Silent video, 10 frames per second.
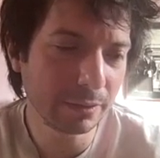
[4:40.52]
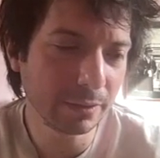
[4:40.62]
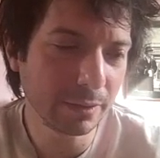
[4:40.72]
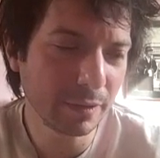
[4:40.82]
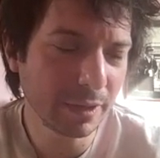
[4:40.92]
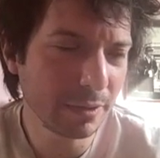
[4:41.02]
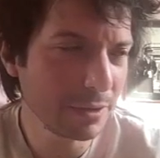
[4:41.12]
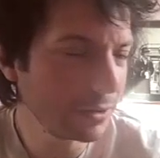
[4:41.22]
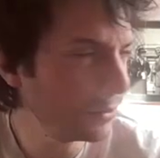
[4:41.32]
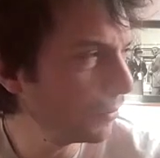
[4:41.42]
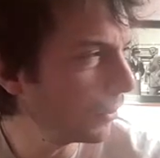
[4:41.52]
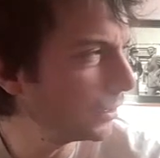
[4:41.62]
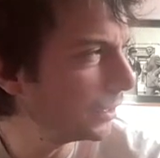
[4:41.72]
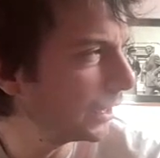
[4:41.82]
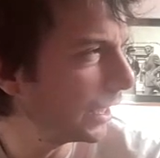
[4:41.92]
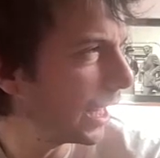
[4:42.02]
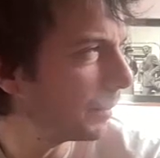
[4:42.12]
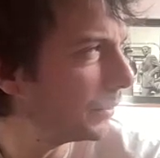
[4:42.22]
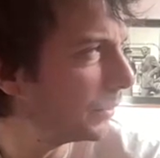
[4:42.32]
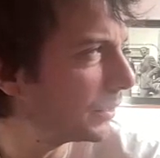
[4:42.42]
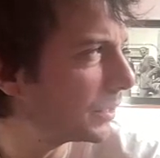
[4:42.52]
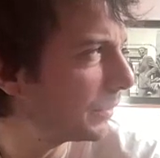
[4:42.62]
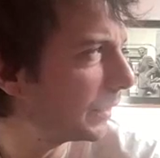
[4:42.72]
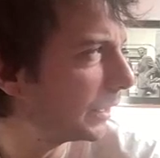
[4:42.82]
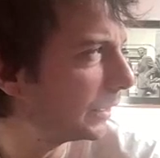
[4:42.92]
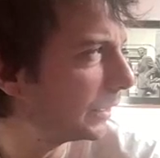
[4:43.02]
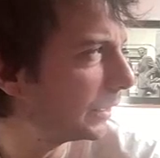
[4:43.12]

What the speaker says: I think it was called Rotting Apple or something,